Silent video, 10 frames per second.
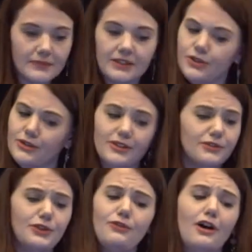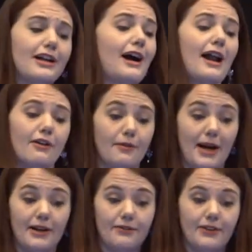So it says you've already got a
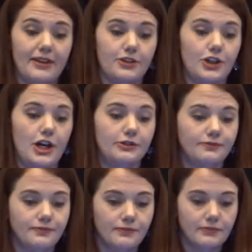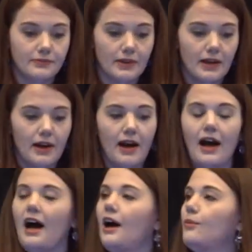reminder for this show.
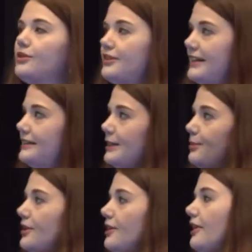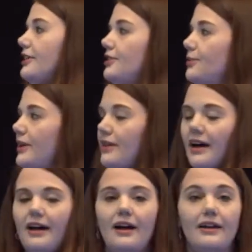We're seeing deeper integration with
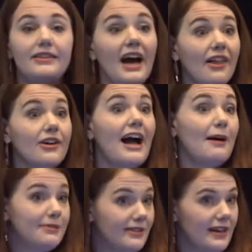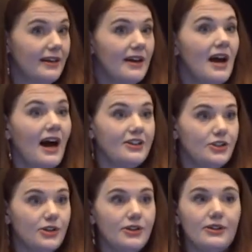the other apps, like I
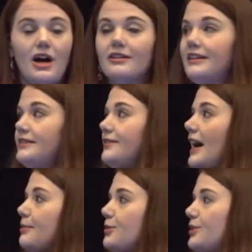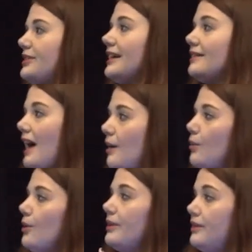showed you a long list of apps. We're seeing a lot
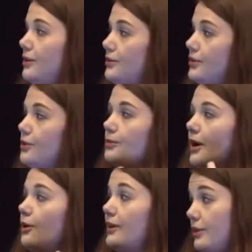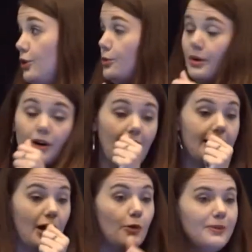more with YouTube or with Uber
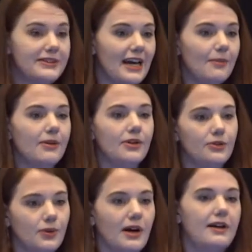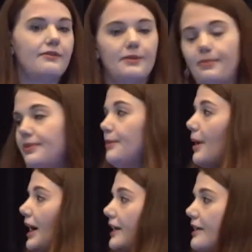and OpenTable. Those were kind of the
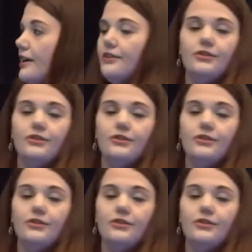pioneers.